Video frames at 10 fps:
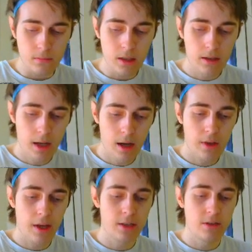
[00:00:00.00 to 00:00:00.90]
now the
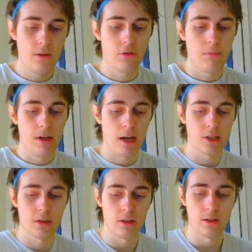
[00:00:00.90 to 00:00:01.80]
next thing for me to
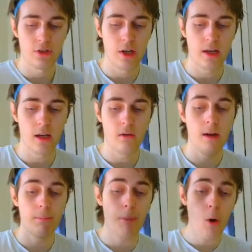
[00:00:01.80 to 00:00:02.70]
actually check out,
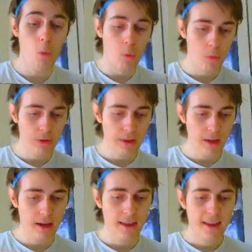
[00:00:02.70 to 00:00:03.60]
and oh, what the
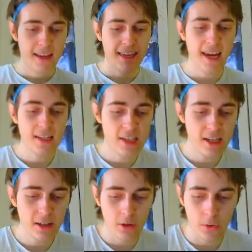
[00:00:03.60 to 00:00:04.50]
heck,
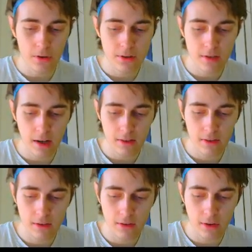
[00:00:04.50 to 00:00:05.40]
Cantina Lords,
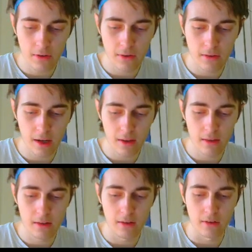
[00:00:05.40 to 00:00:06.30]
Darth
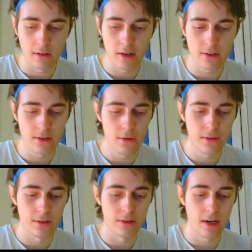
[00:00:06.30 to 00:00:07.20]
Death Dealer. I just
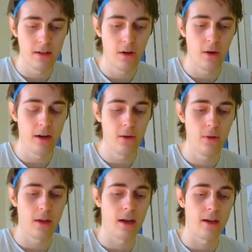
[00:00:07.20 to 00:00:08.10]
noticed this. I know a
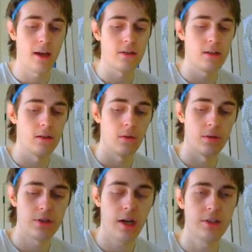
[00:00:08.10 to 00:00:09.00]
guy in Cantina
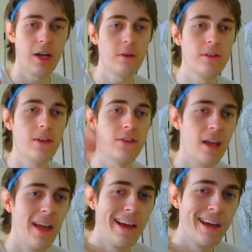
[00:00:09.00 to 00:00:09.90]
Lords. Shout out to this
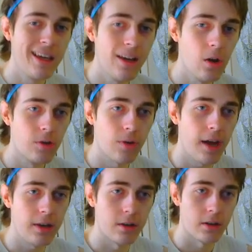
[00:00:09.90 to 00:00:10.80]
guild
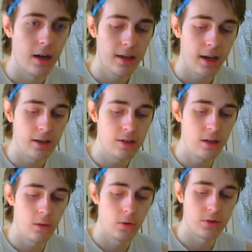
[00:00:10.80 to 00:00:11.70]
right here.
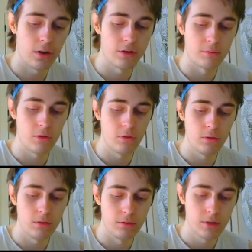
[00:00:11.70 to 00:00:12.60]
Cantina Lords are some cool
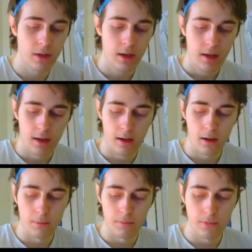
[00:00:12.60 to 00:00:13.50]
dudes.
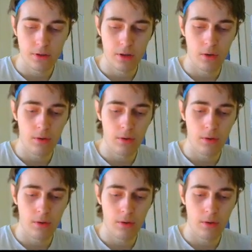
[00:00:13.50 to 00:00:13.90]
So